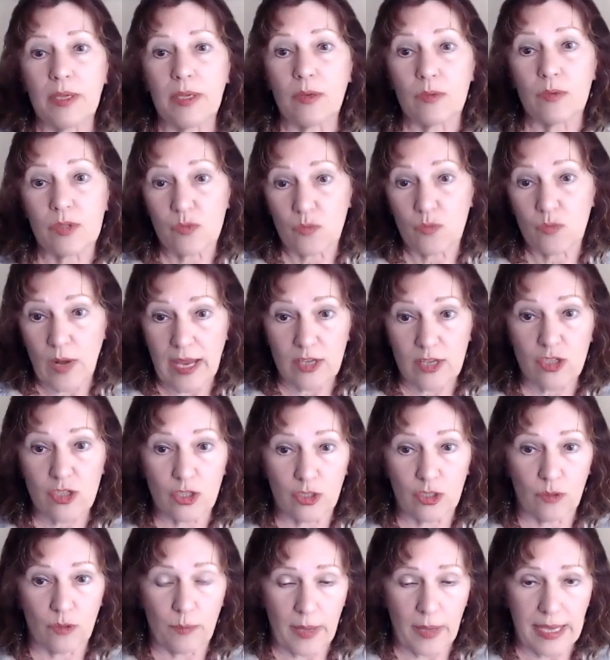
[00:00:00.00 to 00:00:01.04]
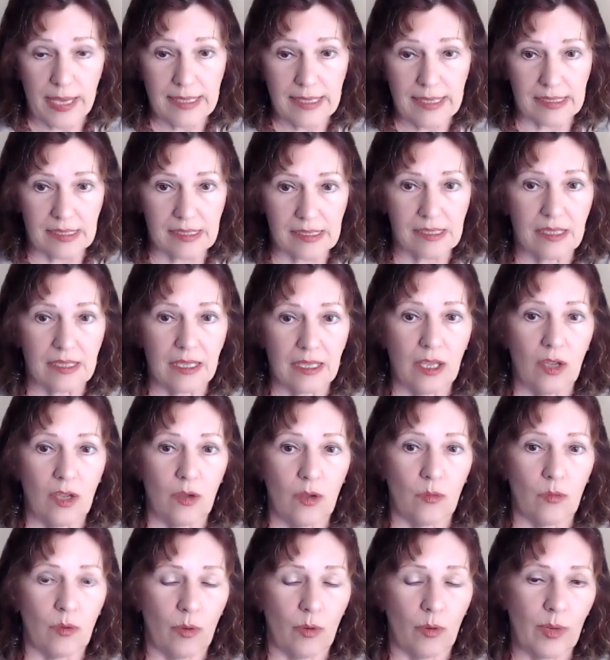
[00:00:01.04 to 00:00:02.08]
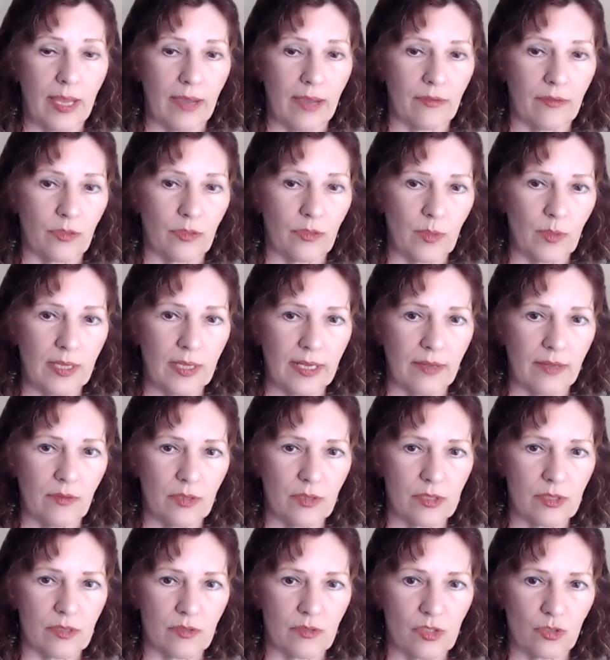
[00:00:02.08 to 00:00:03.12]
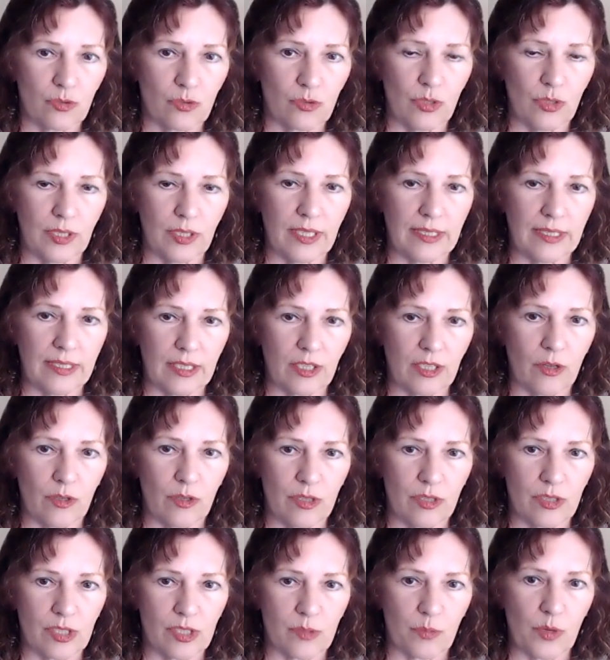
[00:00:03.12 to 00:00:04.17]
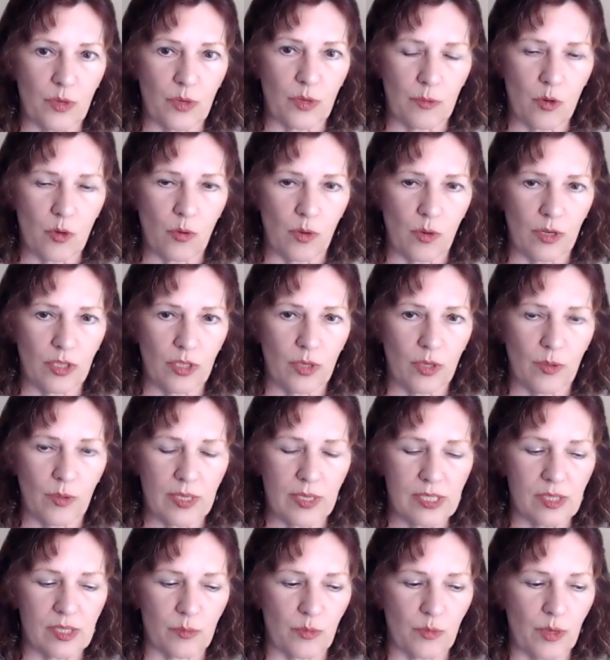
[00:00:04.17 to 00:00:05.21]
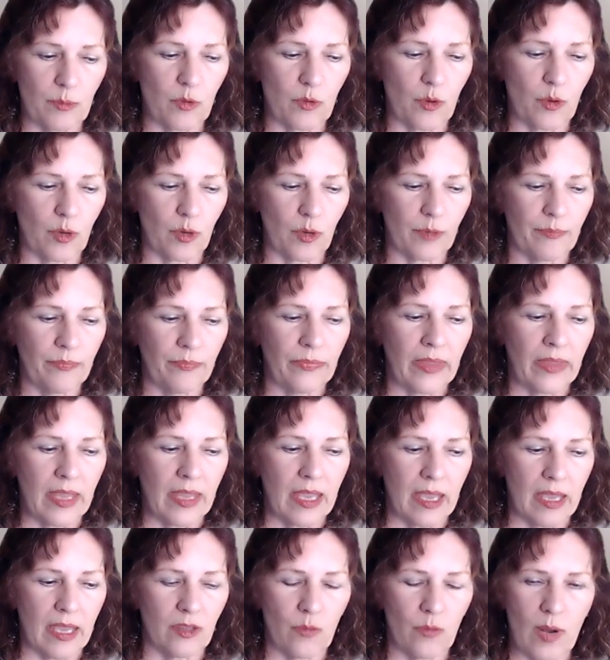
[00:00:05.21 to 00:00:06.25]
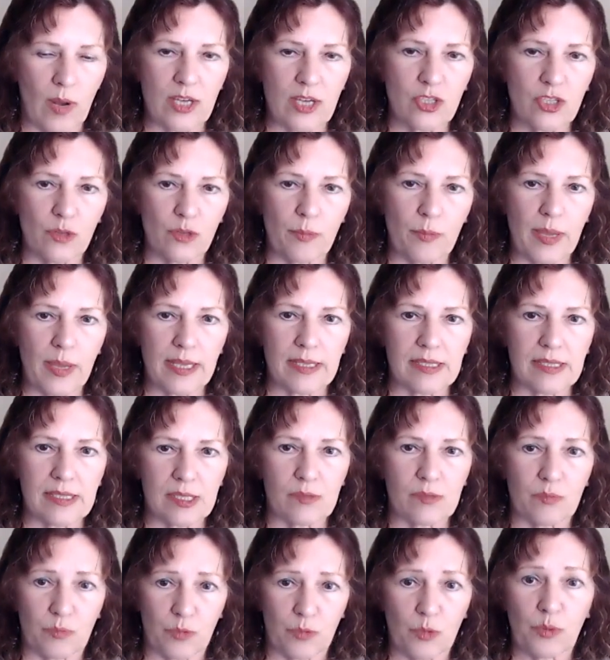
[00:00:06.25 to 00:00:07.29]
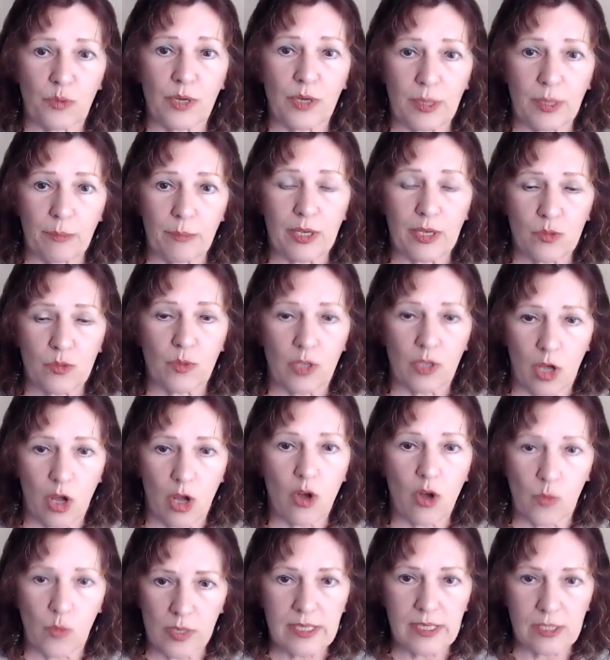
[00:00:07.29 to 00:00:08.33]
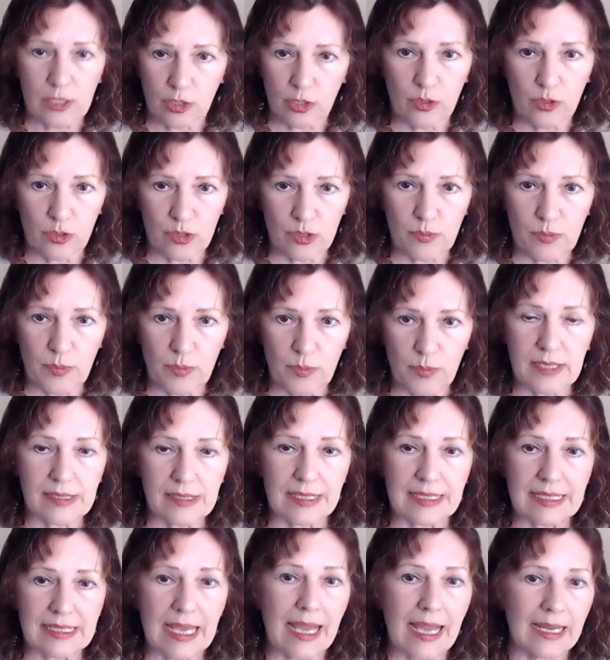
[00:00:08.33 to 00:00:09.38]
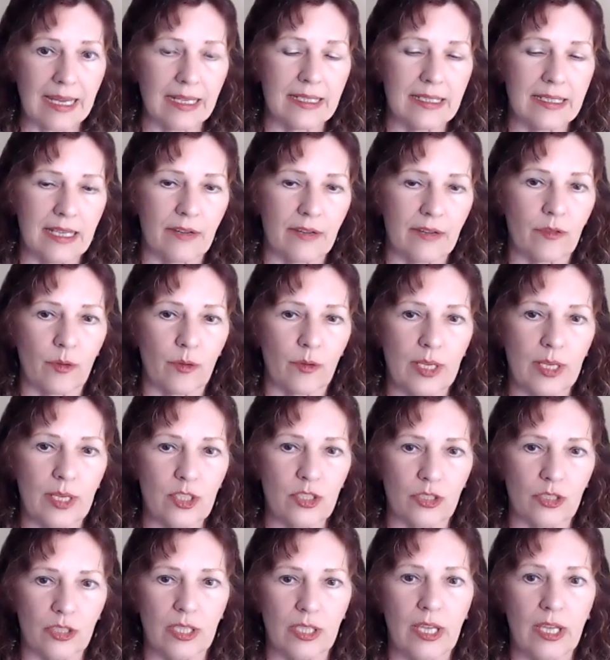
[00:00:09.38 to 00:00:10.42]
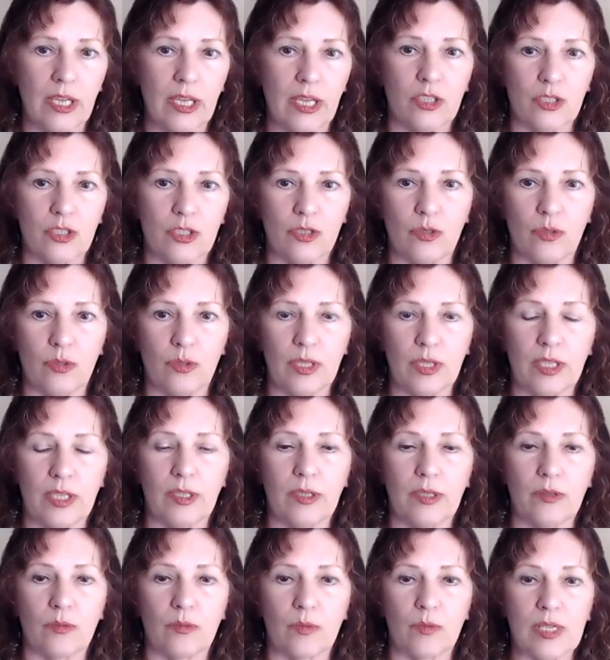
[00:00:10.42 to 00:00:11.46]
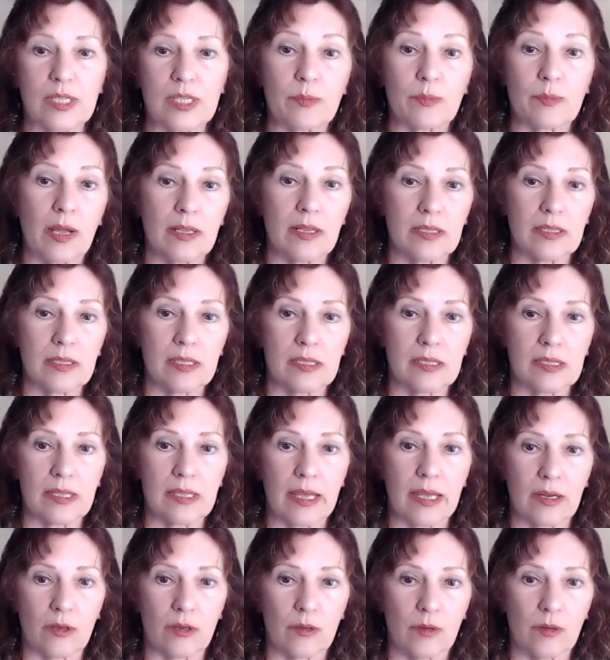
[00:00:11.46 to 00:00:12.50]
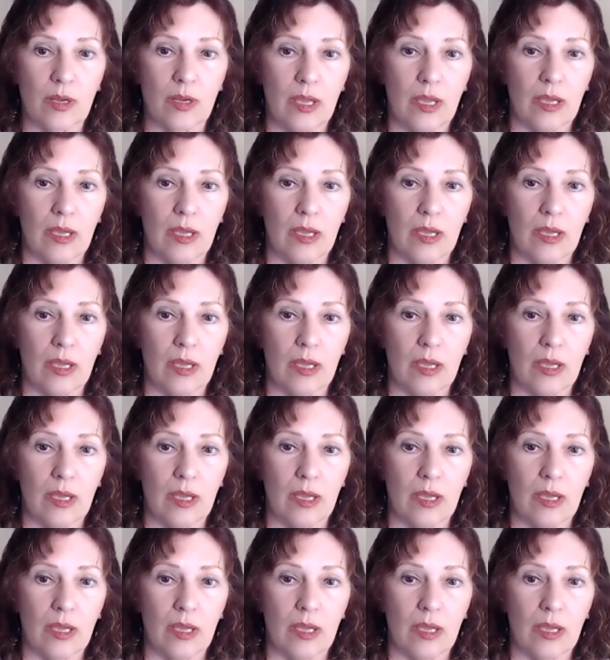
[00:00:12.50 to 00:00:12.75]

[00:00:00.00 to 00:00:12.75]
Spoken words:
it was rational basis. Well, we have 3 levels of scrutiny that go to the Supreme Court, US Supreme Court. And the rational basis, you pretty much will always lose because it's highly deferential to the responses that are